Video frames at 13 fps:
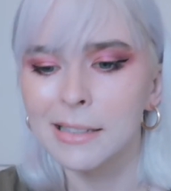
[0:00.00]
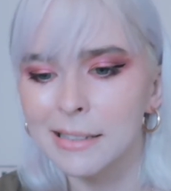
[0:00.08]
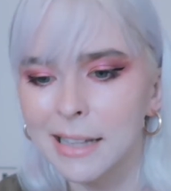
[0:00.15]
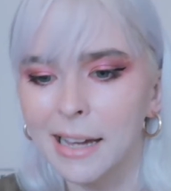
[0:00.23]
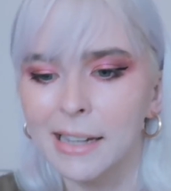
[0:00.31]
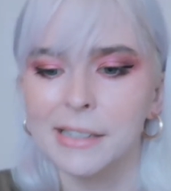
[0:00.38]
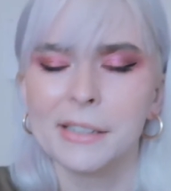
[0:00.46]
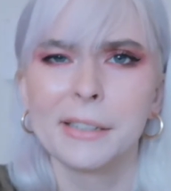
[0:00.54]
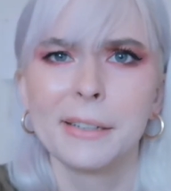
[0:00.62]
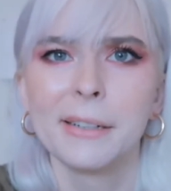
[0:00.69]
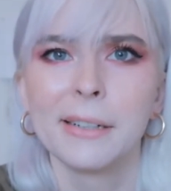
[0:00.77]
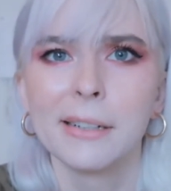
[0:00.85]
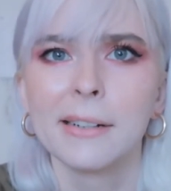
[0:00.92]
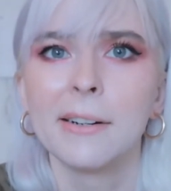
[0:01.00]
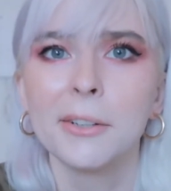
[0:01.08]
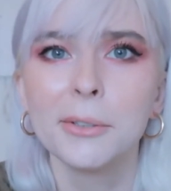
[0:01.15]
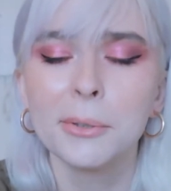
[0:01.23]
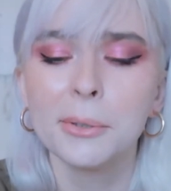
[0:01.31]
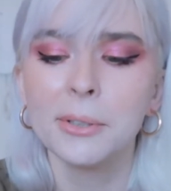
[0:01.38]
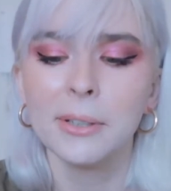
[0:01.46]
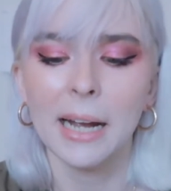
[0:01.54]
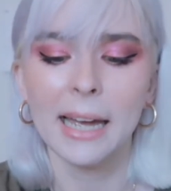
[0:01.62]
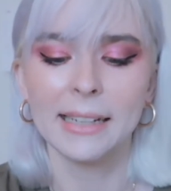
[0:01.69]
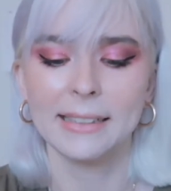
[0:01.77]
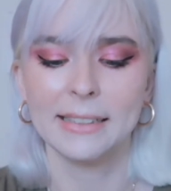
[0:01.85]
slash contour, and